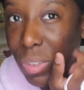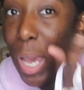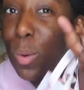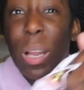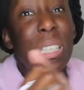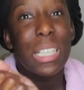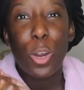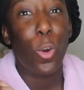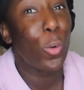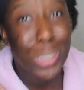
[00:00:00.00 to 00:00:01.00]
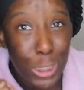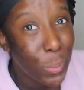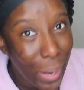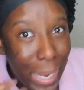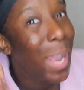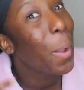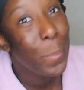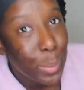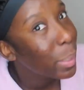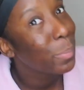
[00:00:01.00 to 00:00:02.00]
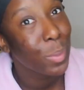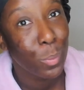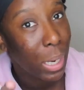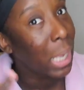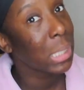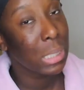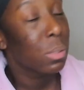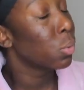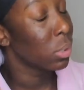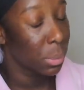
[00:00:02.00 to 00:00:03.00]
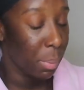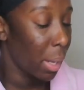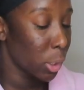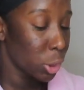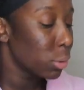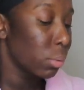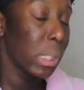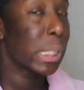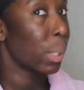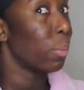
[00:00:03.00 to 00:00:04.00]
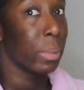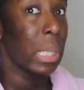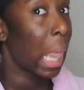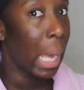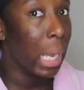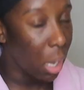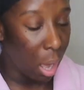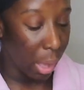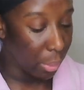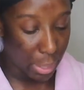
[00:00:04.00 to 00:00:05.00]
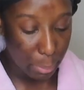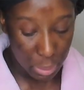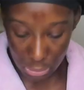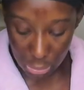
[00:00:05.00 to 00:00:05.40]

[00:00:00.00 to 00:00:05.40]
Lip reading: I know I look crunchy right now, but baby, when I do this product shoot, it's going to be like all that plus